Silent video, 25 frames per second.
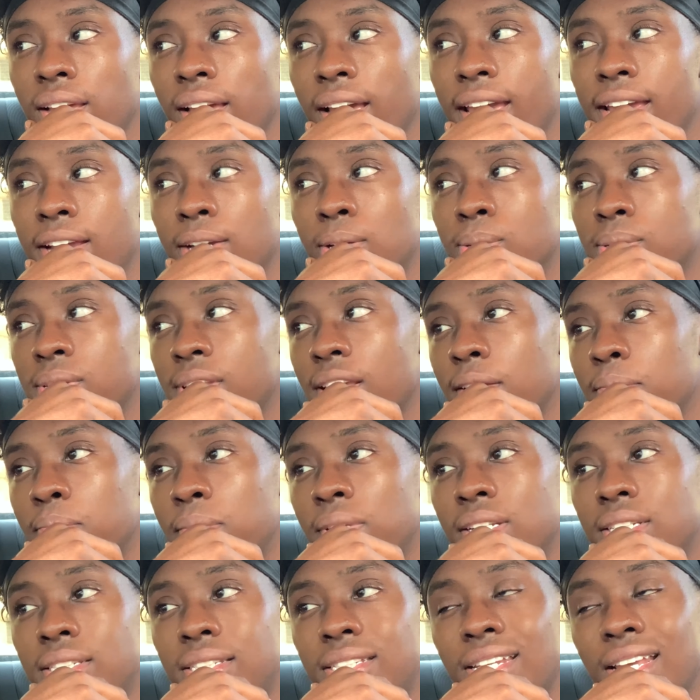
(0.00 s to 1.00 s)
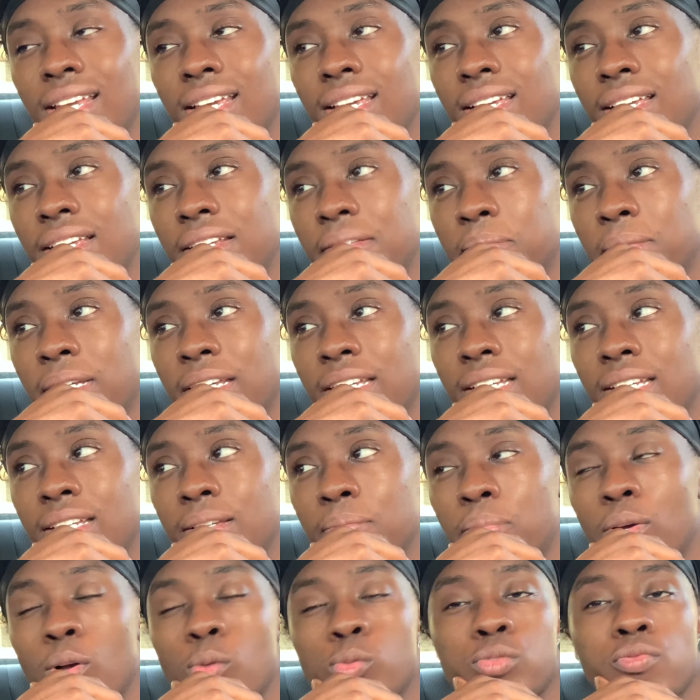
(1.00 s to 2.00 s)
angles can't be the same,
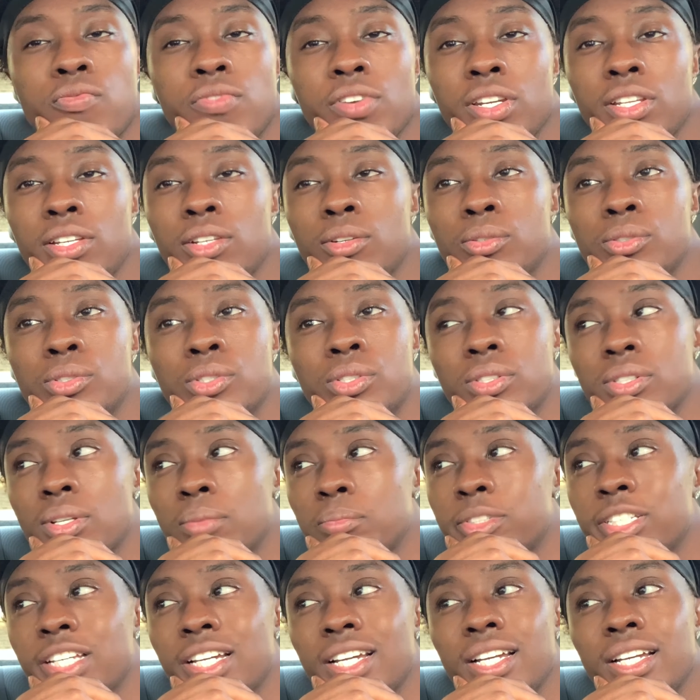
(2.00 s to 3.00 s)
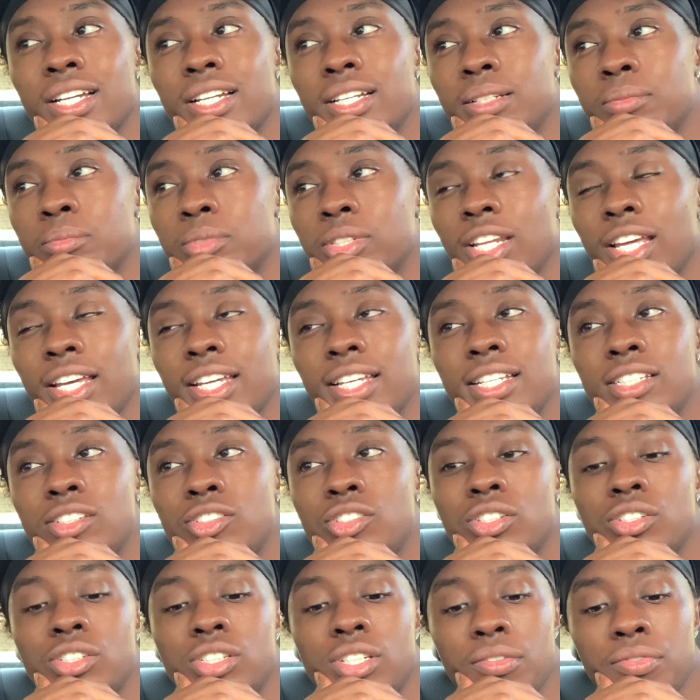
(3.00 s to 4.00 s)
man. Post videos sometimes. Like, it's
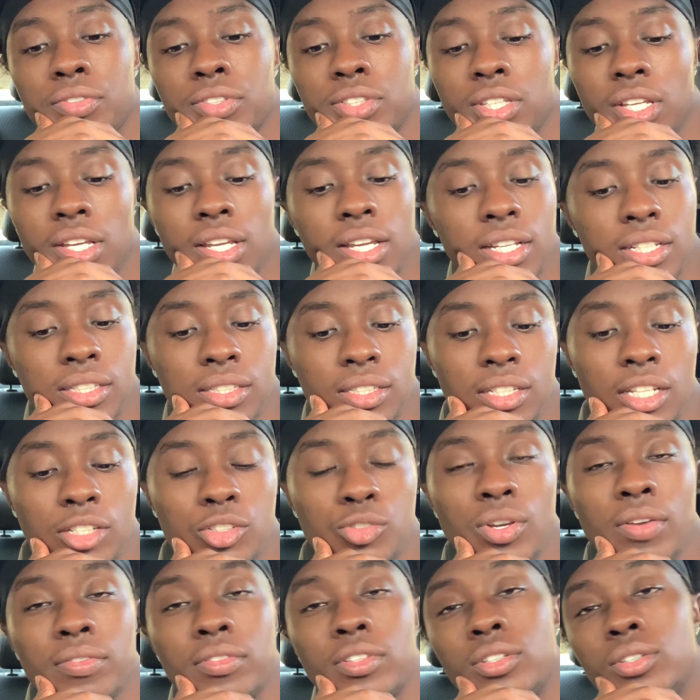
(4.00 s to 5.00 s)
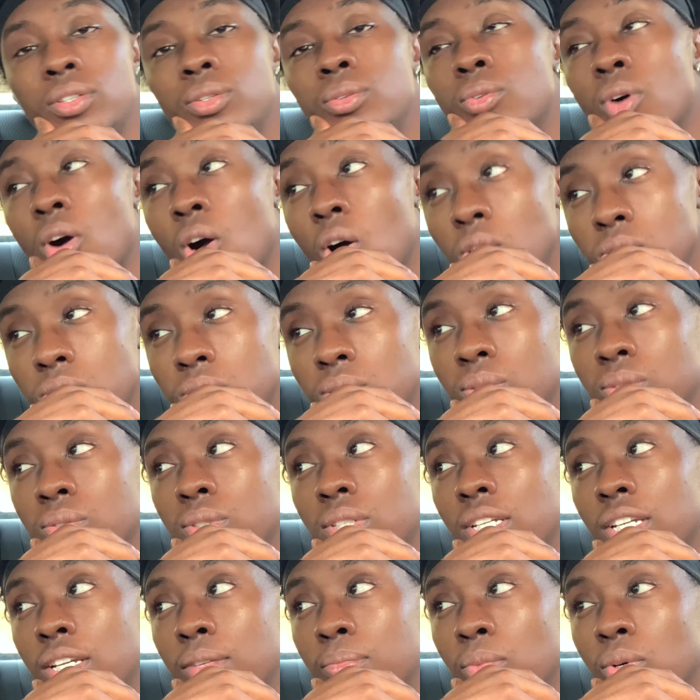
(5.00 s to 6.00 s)
just different things that you have to do also
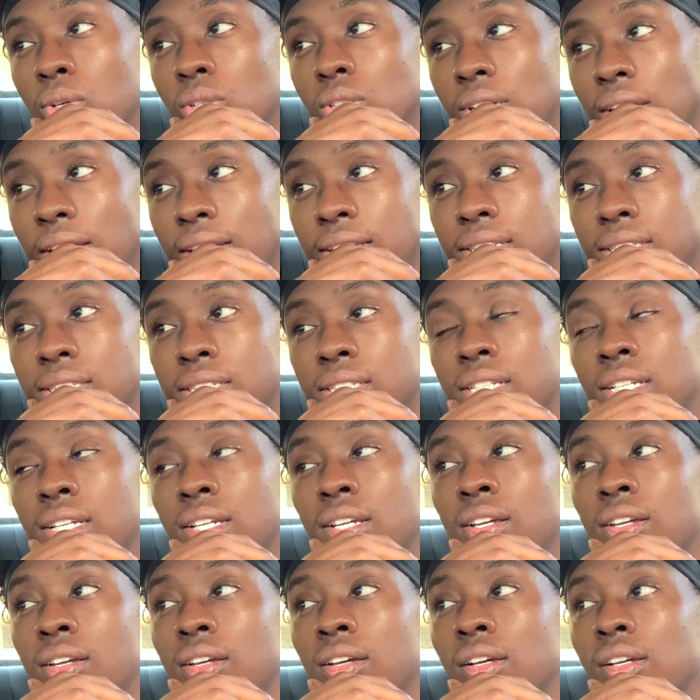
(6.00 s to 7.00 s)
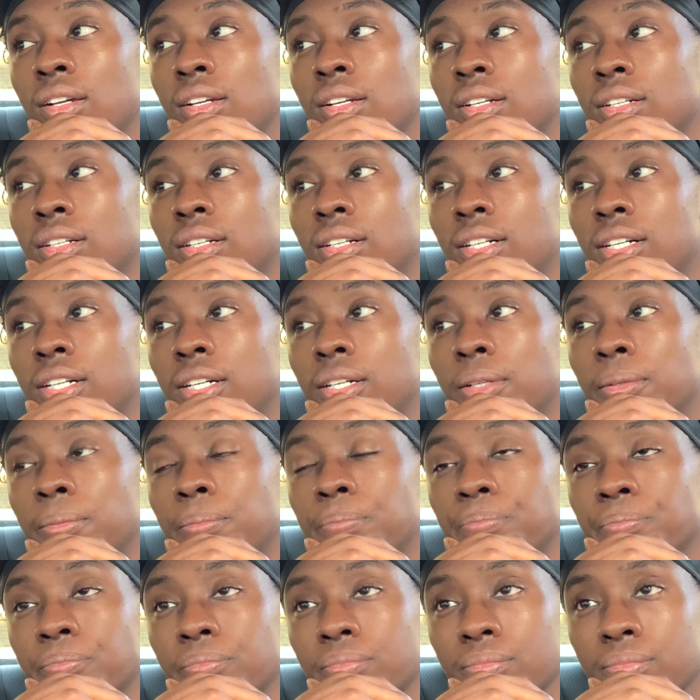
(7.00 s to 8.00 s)
to get more likes. Um,